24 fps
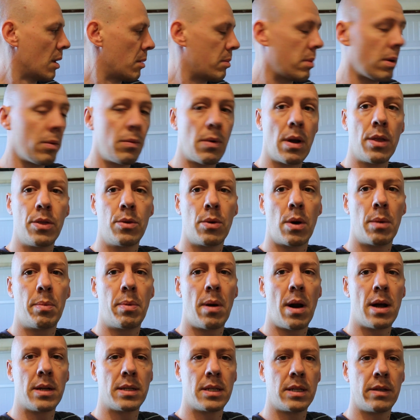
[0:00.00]
But run through our
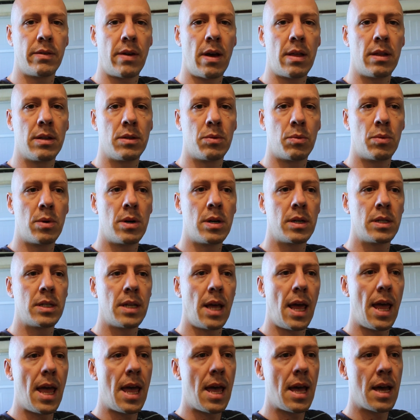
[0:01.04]
process of how this works
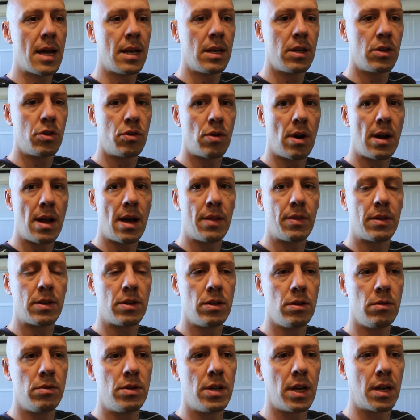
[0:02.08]
and try out this
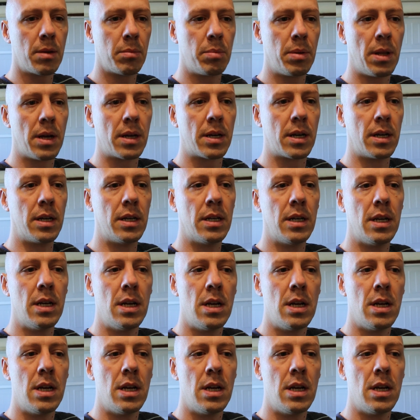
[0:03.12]
new chicken plucker.